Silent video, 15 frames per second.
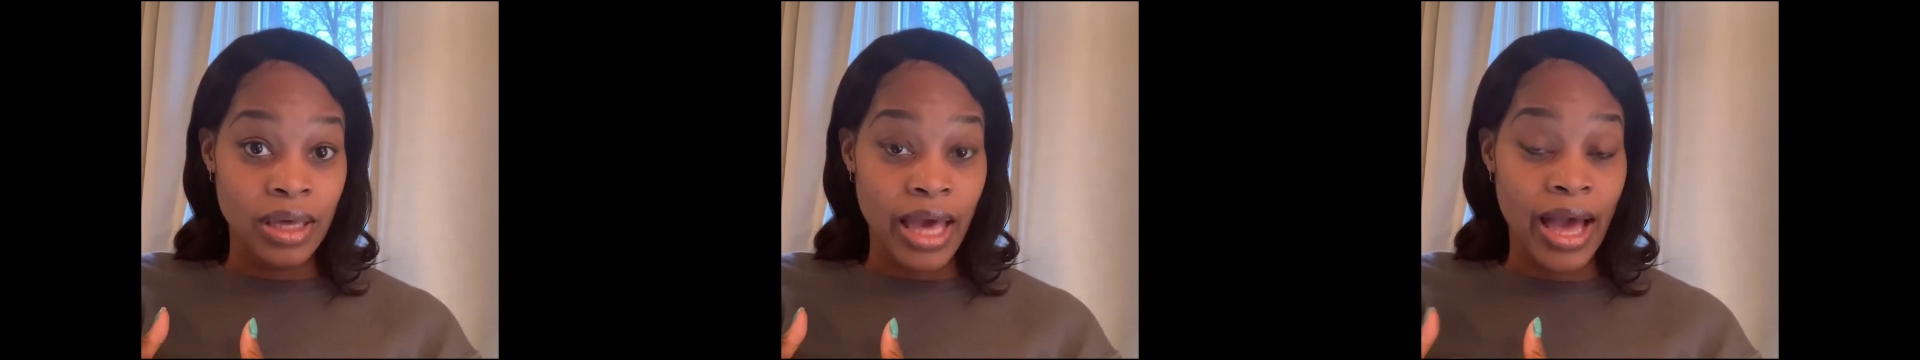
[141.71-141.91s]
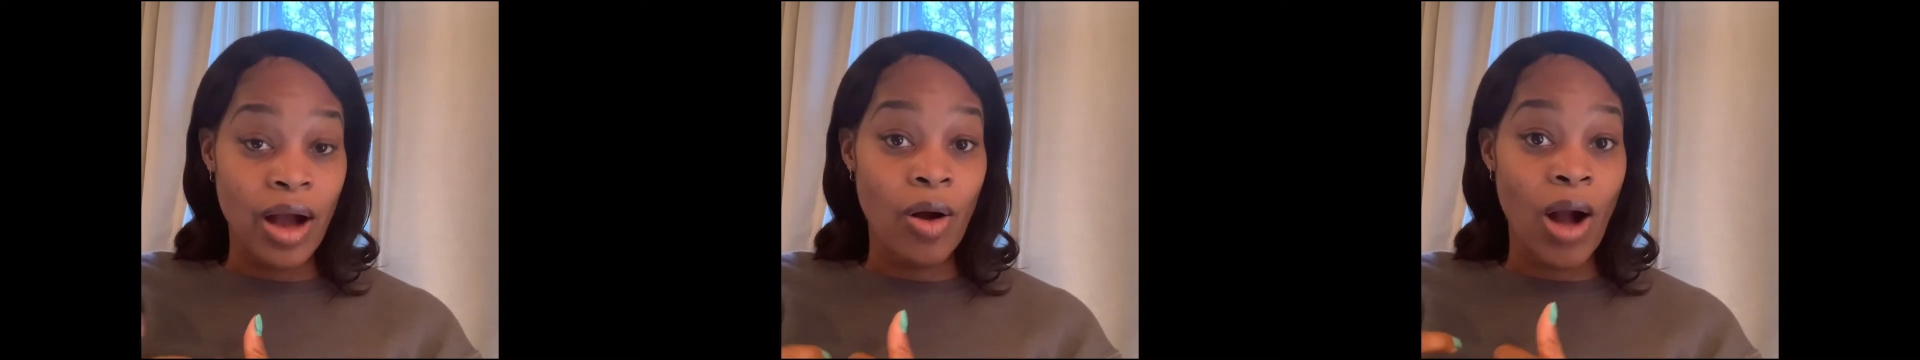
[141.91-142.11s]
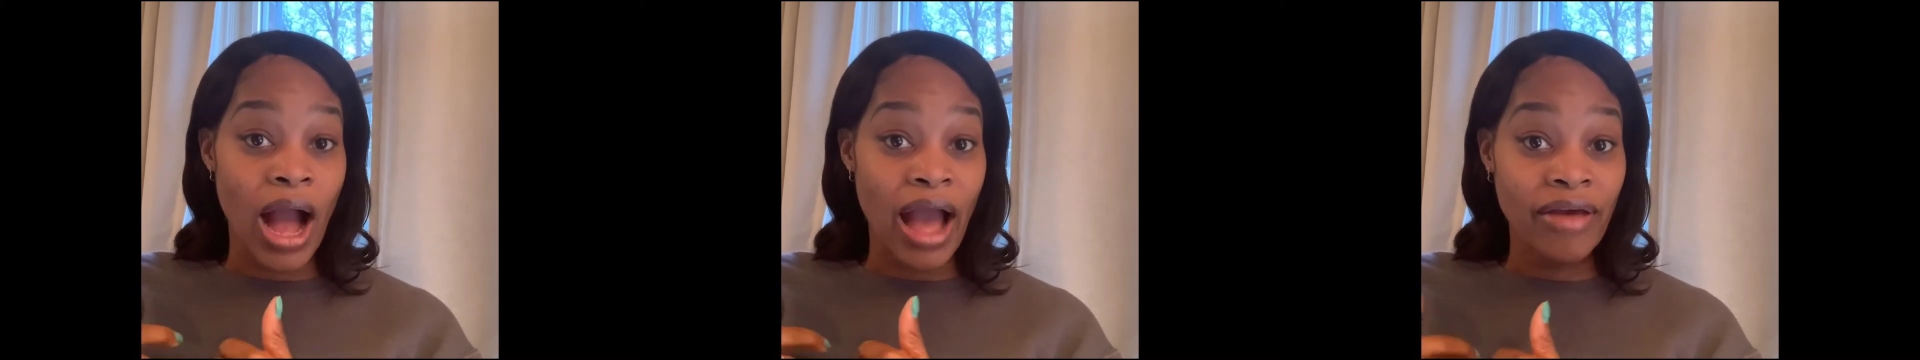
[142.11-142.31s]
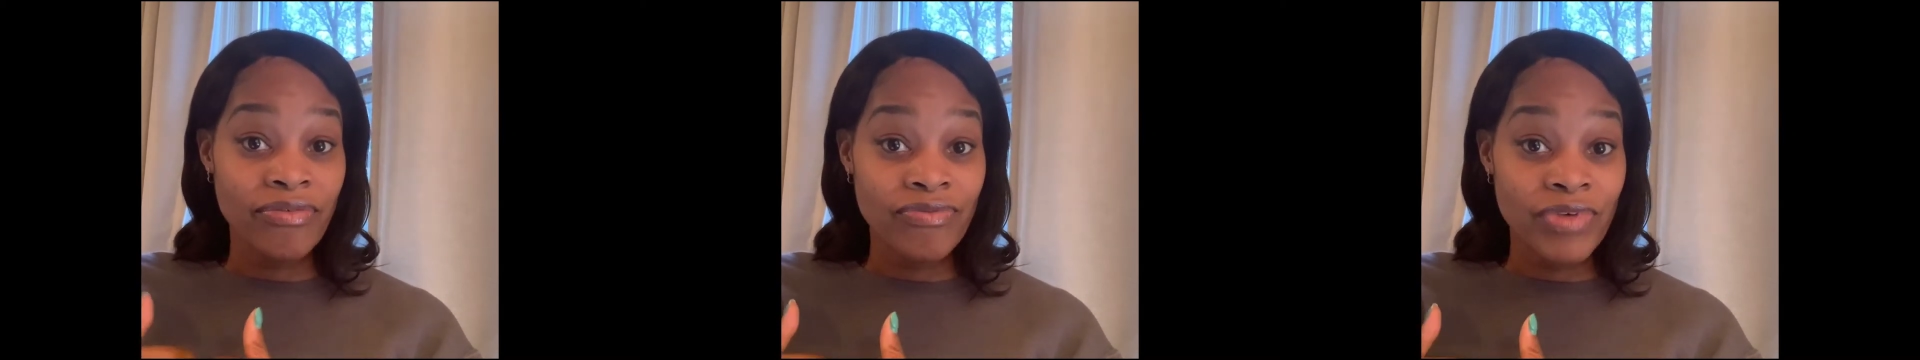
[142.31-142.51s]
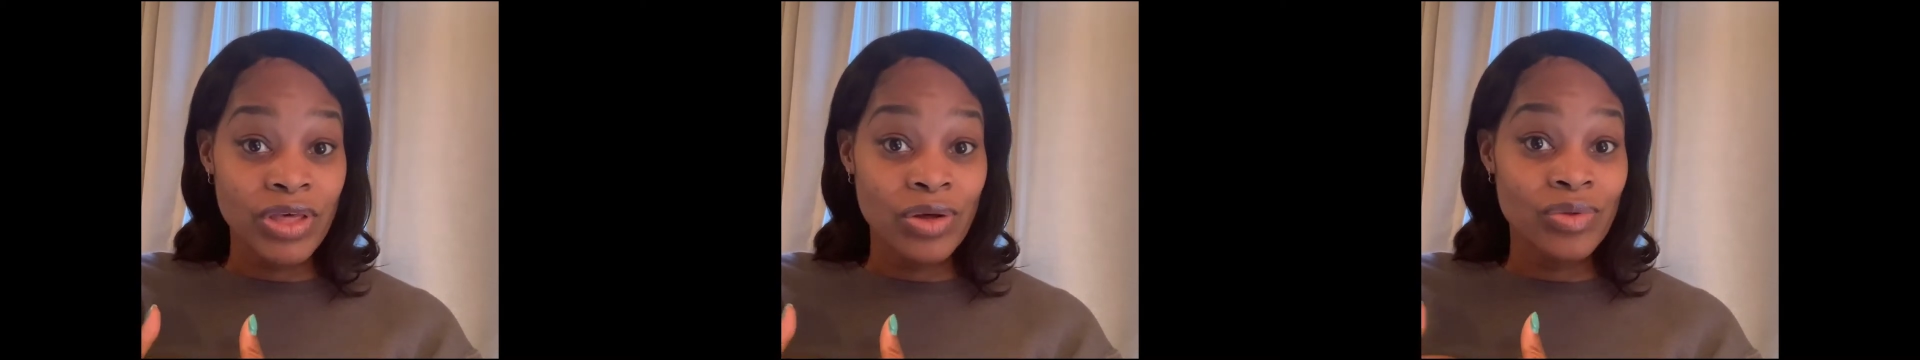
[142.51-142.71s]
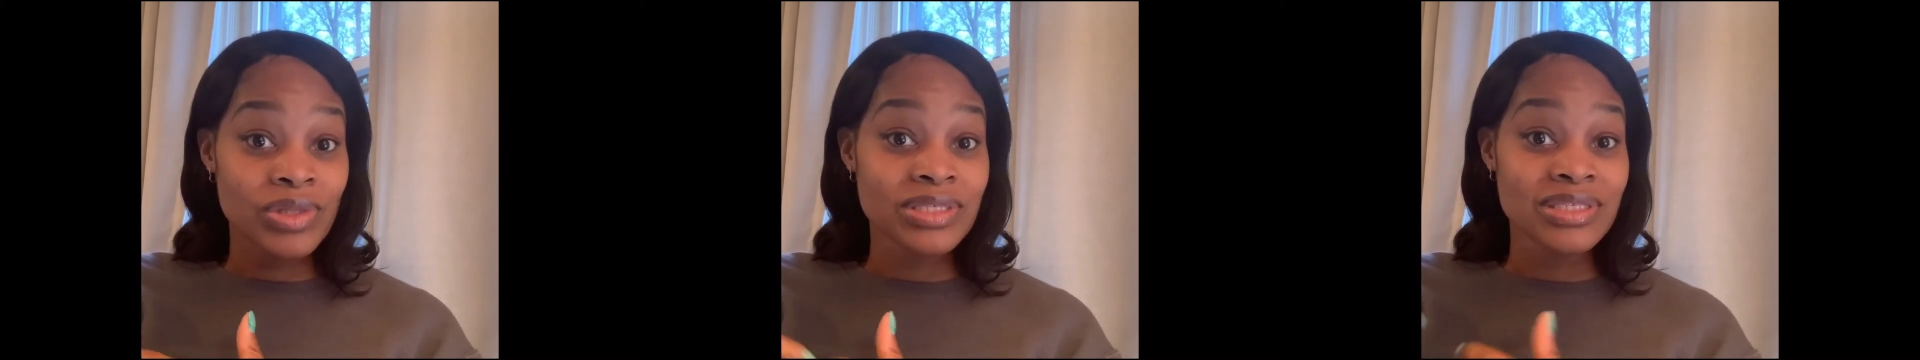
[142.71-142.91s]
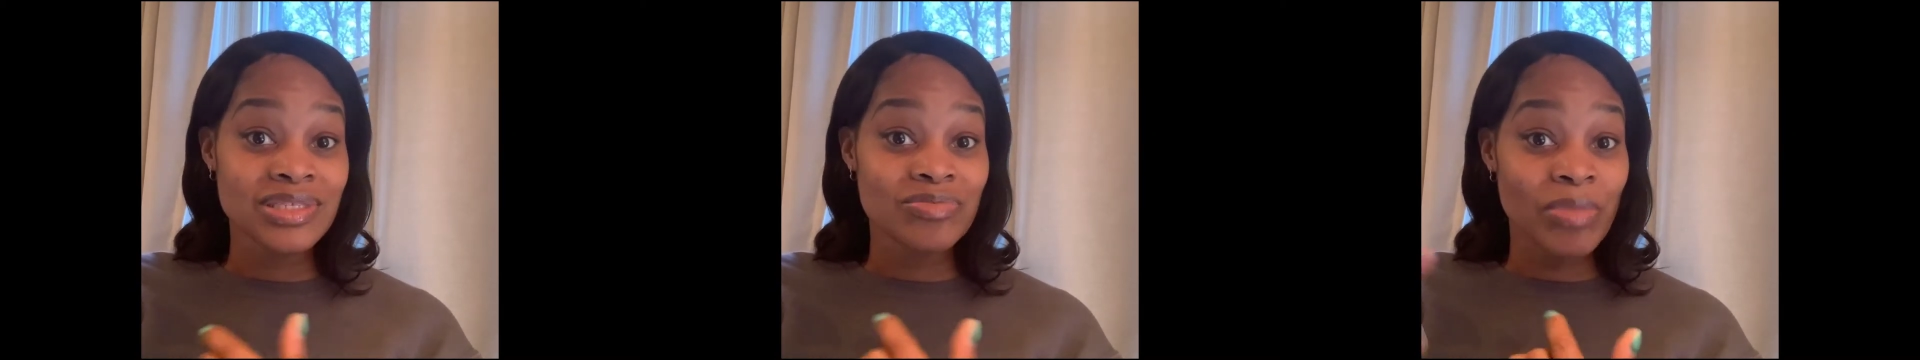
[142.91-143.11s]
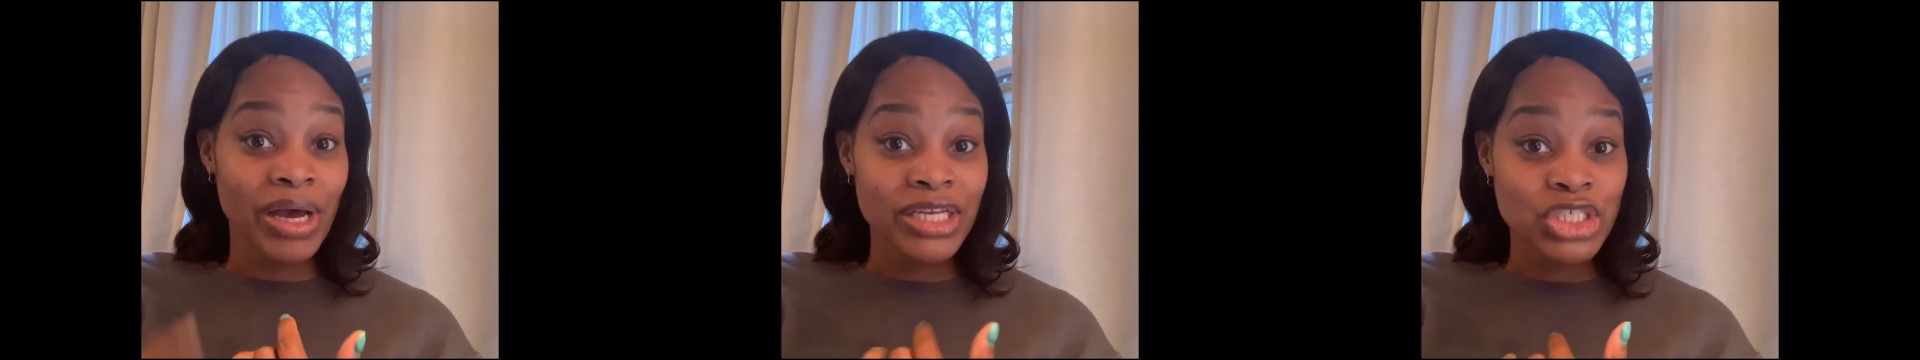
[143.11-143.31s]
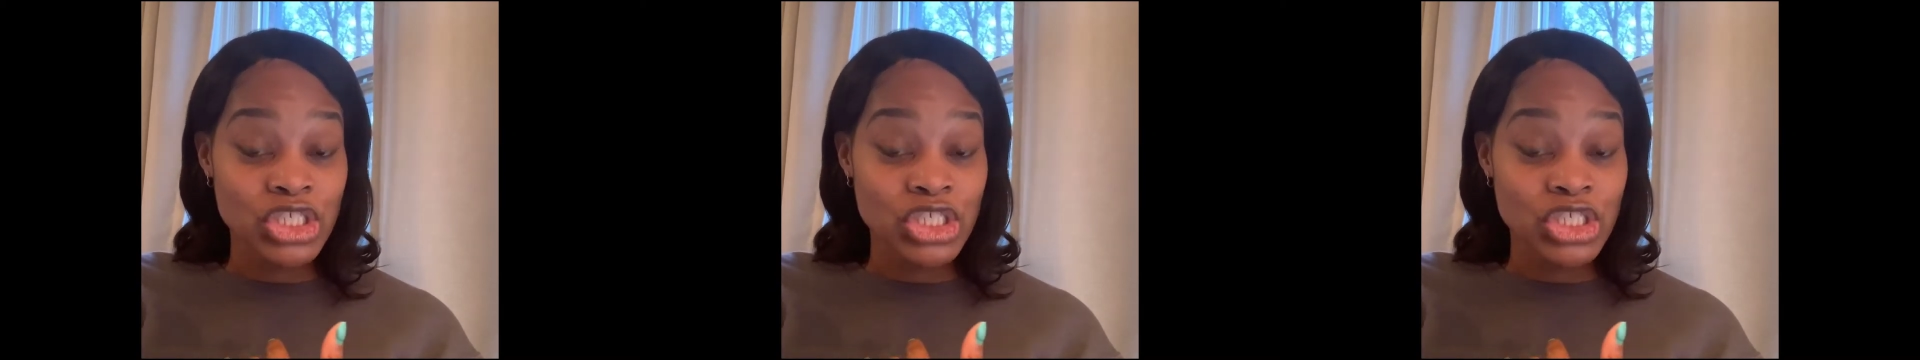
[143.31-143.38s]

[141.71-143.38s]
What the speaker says: How I feel, this is my